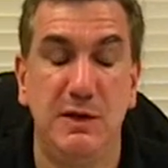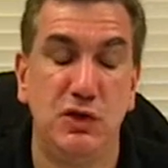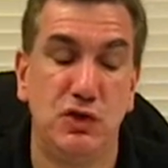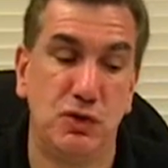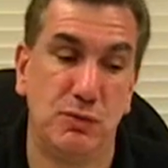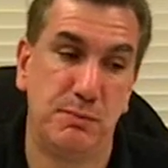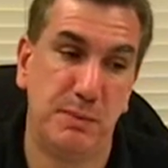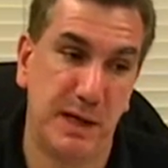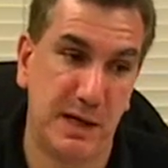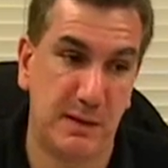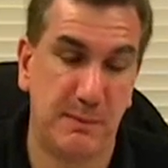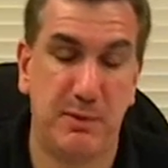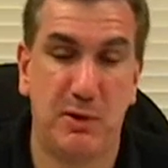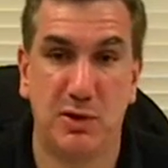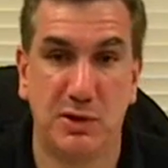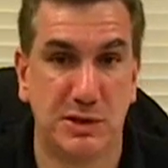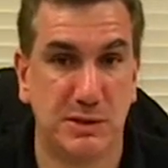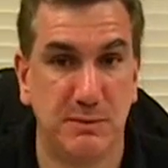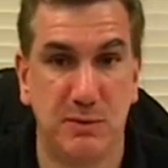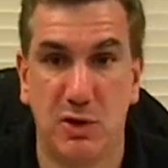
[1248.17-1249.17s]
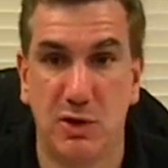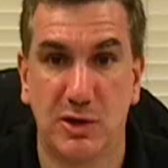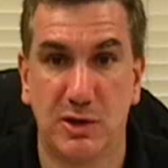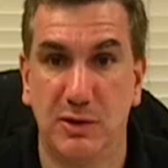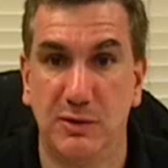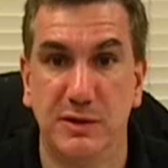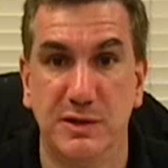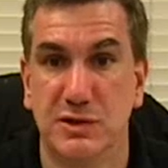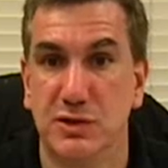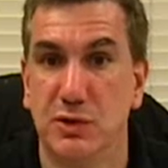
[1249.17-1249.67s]
he should pick apart
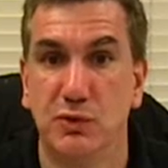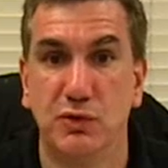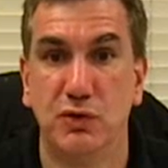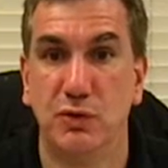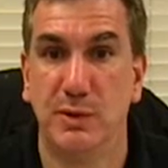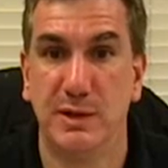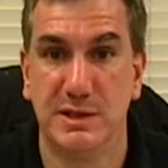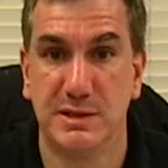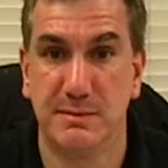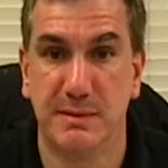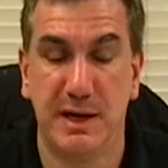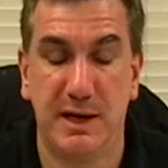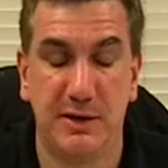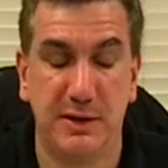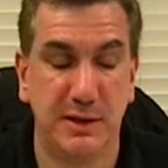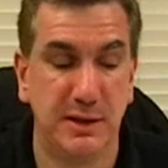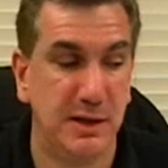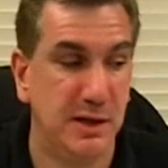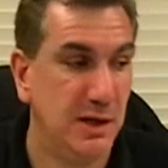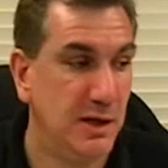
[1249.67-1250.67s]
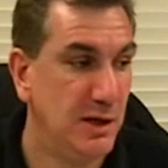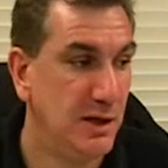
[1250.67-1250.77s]
DeMarco. There's no two ways about it.